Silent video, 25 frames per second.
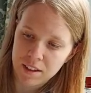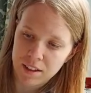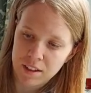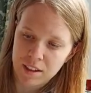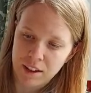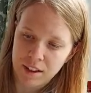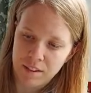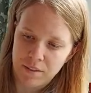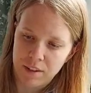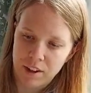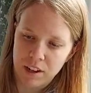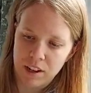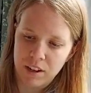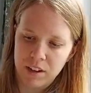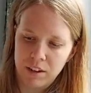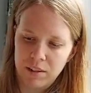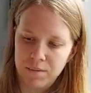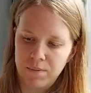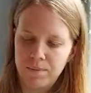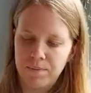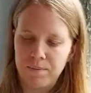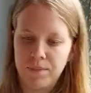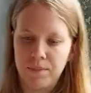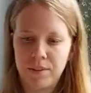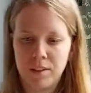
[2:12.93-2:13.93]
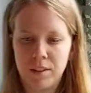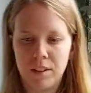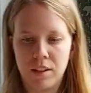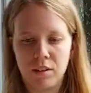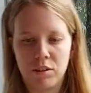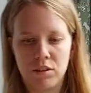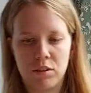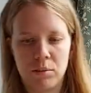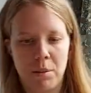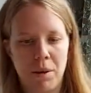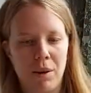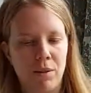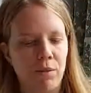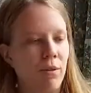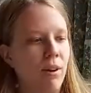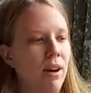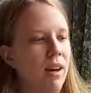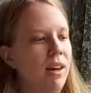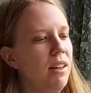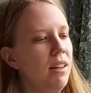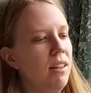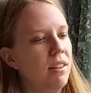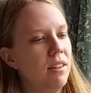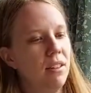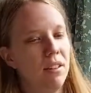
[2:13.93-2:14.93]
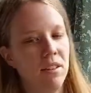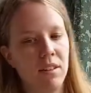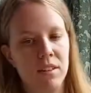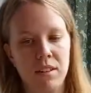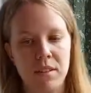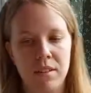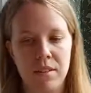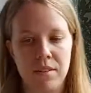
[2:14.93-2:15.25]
There we are. That's about right.